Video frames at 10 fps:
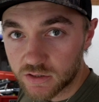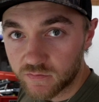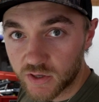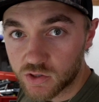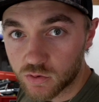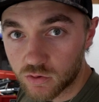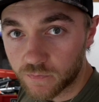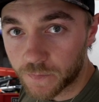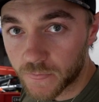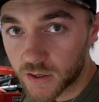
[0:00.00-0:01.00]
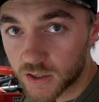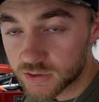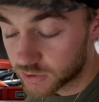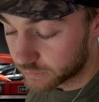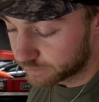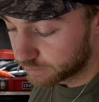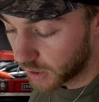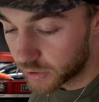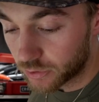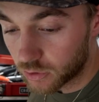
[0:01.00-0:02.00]
individual
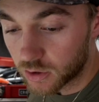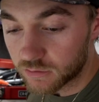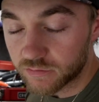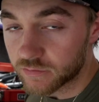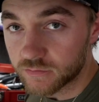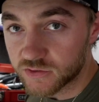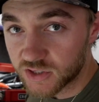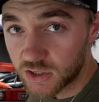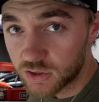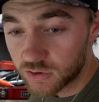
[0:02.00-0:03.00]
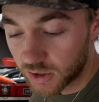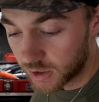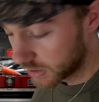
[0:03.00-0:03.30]
bundle of sinew in it